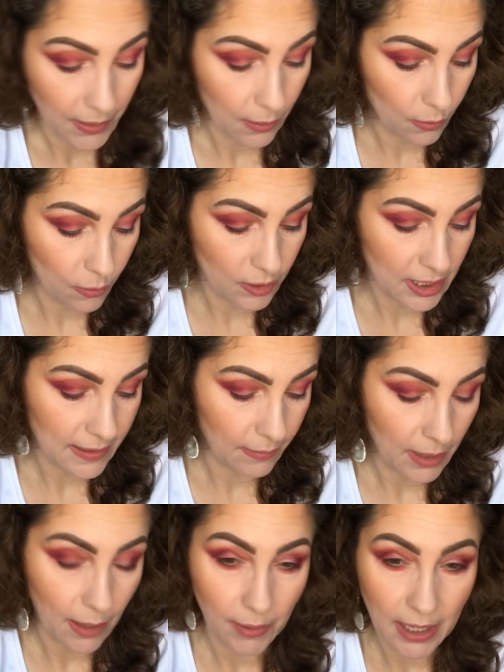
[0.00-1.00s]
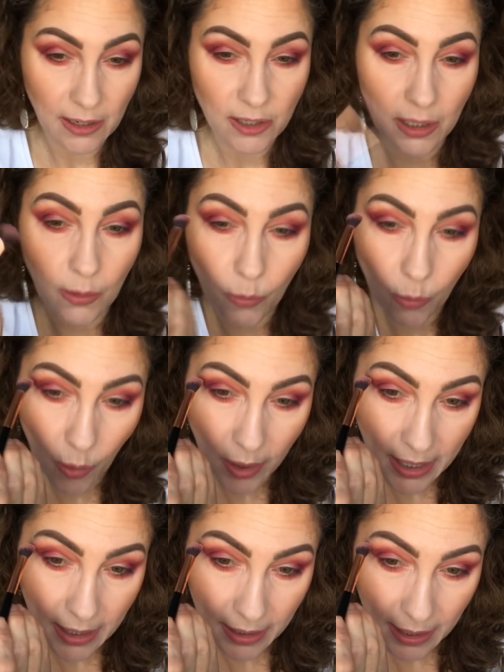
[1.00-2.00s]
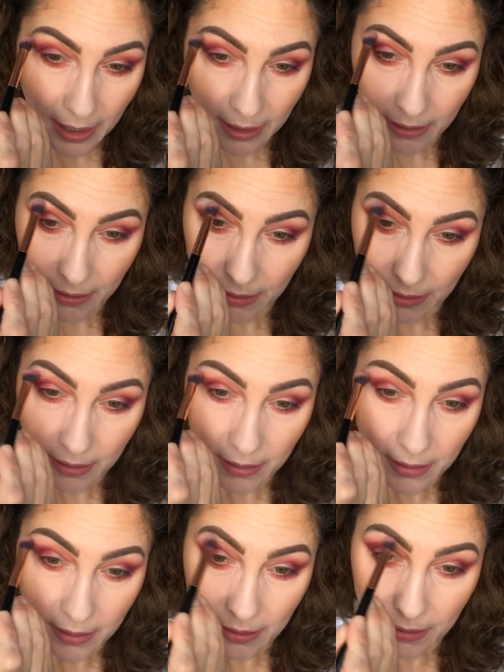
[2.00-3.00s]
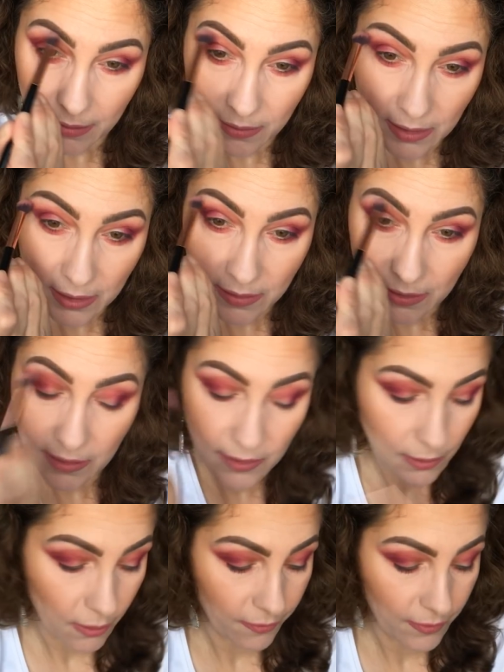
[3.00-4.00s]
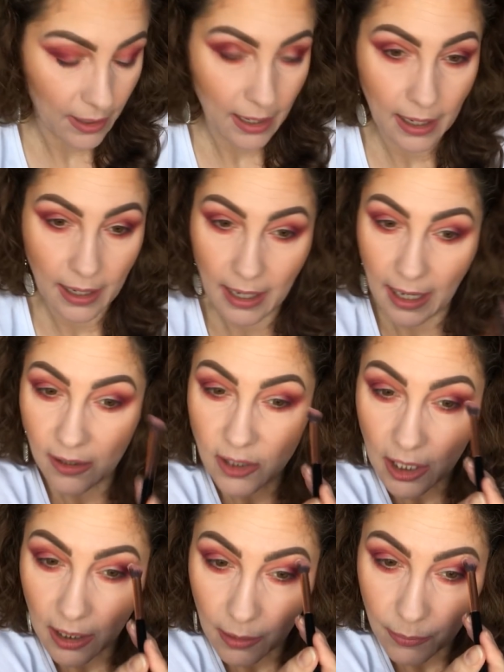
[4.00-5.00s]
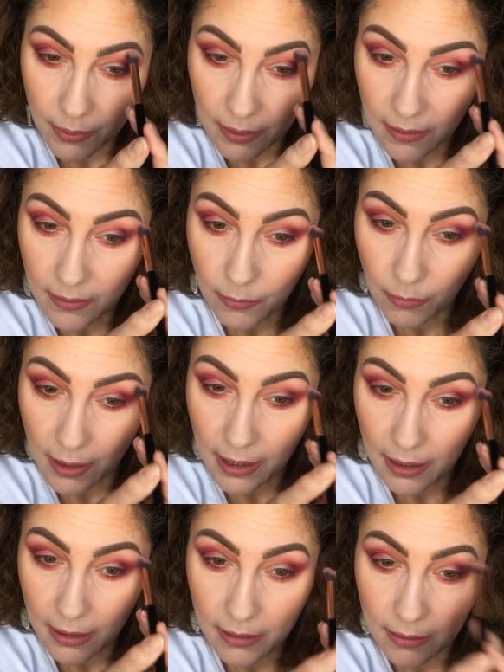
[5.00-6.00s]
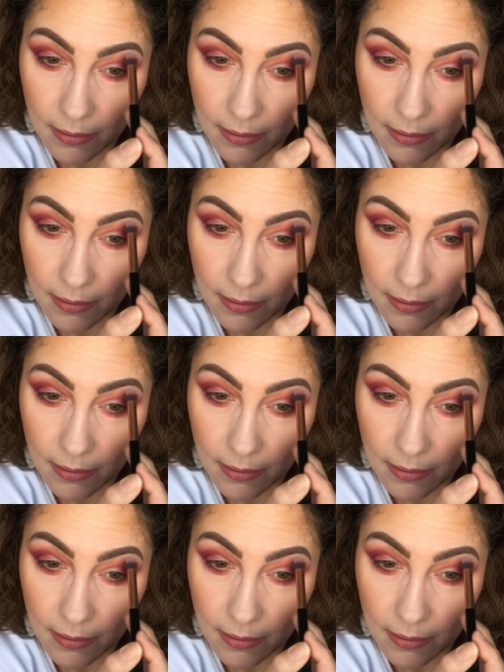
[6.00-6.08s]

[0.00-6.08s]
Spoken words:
gorgeous. I'm going into the white again just to soften that edge up as well.